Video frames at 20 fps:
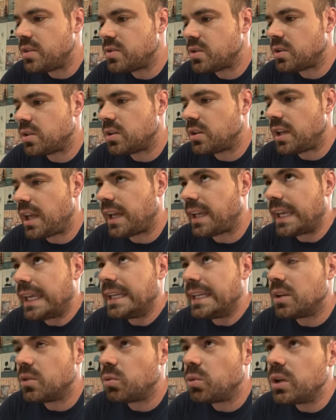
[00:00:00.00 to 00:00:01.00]
like
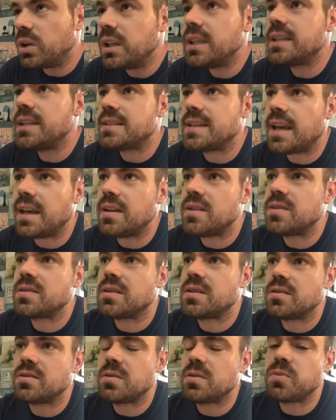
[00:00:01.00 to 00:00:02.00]
it really takes
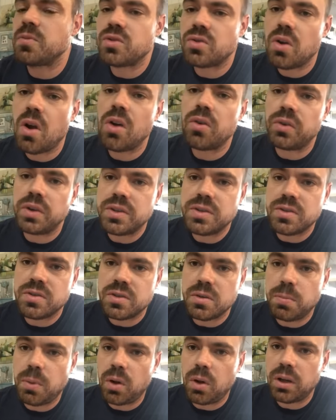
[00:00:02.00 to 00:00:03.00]
some strong reasons to
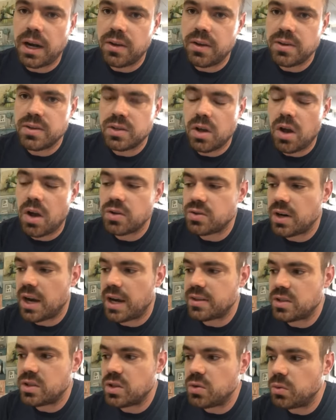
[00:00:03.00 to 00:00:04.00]
pull out of these
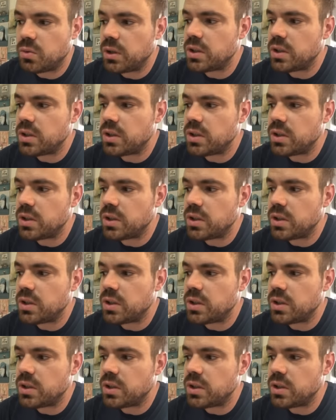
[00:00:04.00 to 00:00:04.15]
contracts, and you really